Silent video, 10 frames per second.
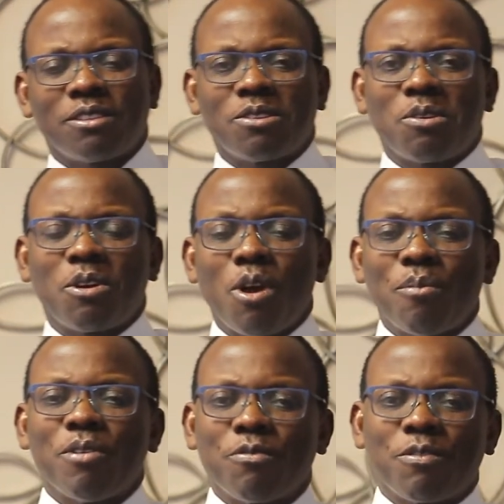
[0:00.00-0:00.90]
So
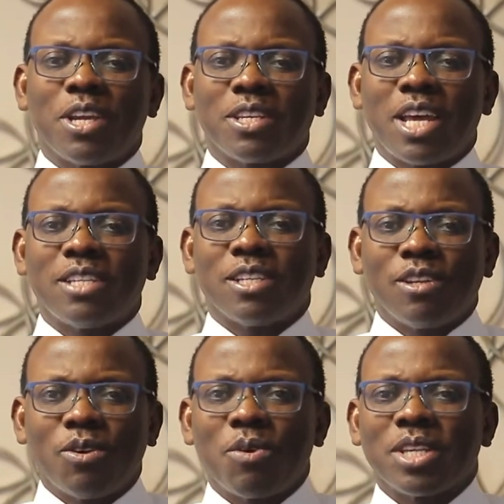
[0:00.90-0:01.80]
common faith, that's the
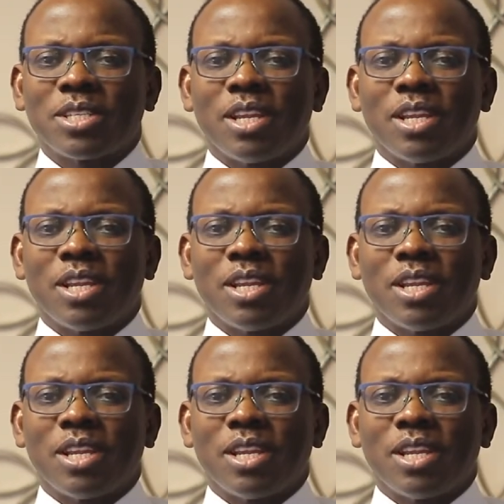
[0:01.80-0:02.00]
lowest